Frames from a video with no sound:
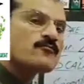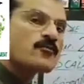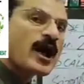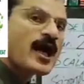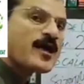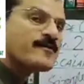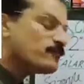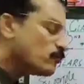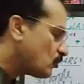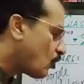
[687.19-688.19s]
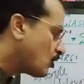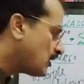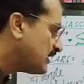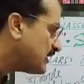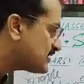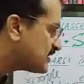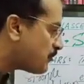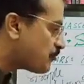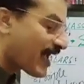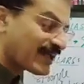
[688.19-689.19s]
5 only is
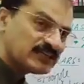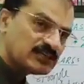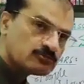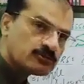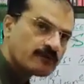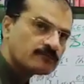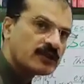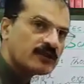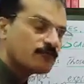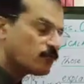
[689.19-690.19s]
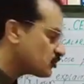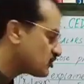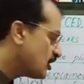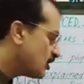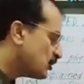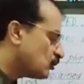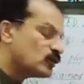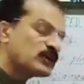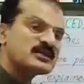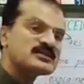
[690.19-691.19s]
the magnitude of that force.
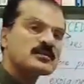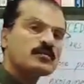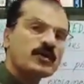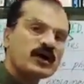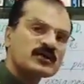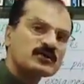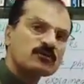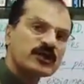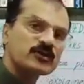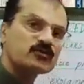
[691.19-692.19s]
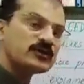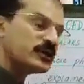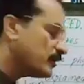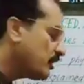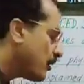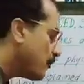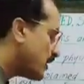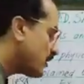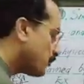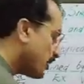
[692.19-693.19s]
Newton is the particular unit,
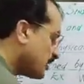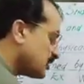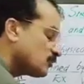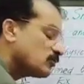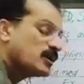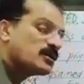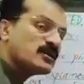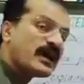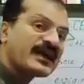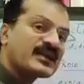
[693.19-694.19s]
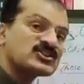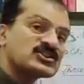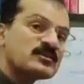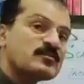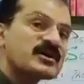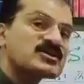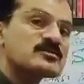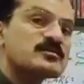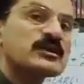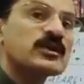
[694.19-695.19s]
but particular direction
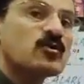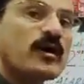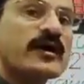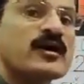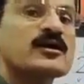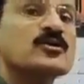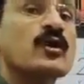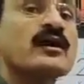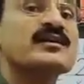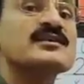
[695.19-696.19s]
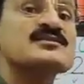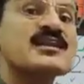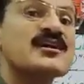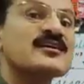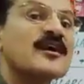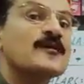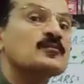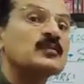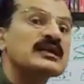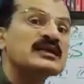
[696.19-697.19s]
must be required to understand
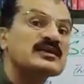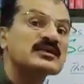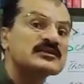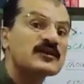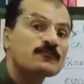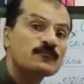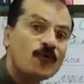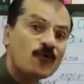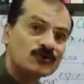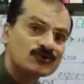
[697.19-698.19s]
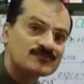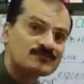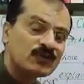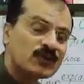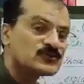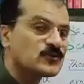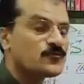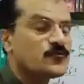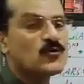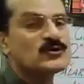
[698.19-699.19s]
completely the force. So
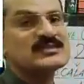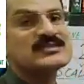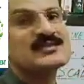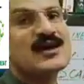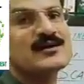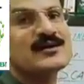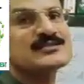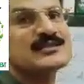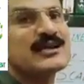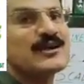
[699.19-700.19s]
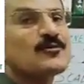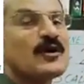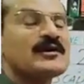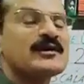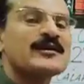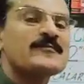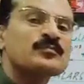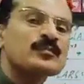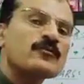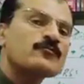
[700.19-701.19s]
force is not a scalar quantity,
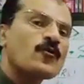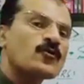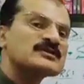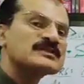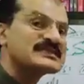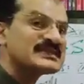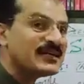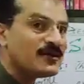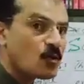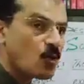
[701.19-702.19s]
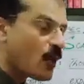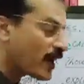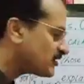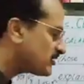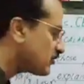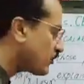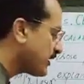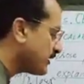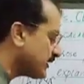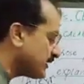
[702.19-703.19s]
force is a vector
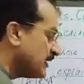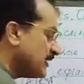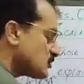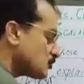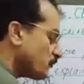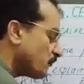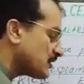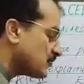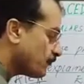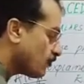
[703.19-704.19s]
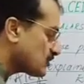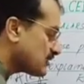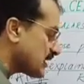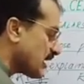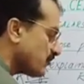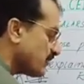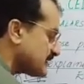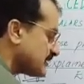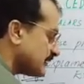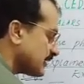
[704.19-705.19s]
quantity. So force is
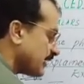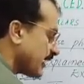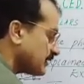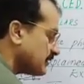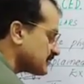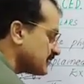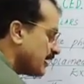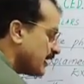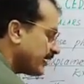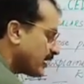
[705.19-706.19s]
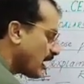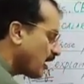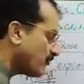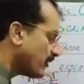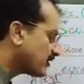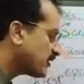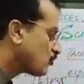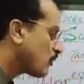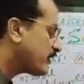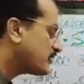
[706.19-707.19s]
always written like this, and all
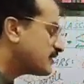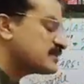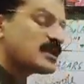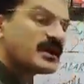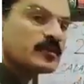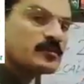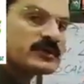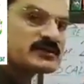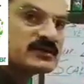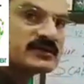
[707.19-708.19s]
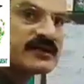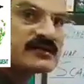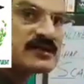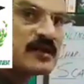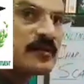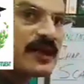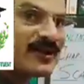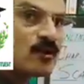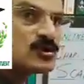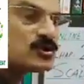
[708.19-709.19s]
vector quantities are represented some
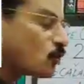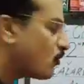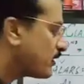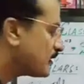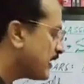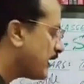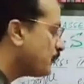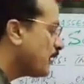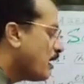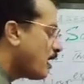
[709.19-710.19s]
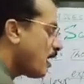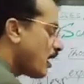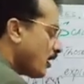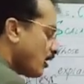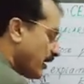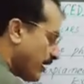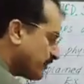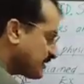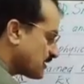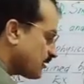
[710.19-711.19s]
arrows over them
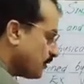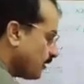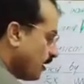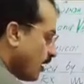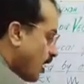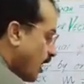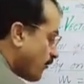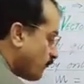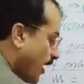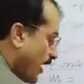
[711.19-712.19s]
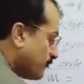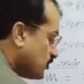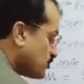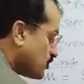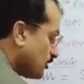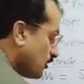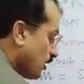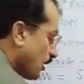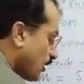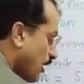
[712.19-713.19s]
having symbol 5 Newton
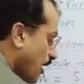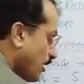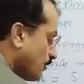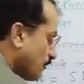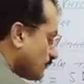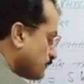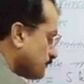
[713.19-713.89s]
along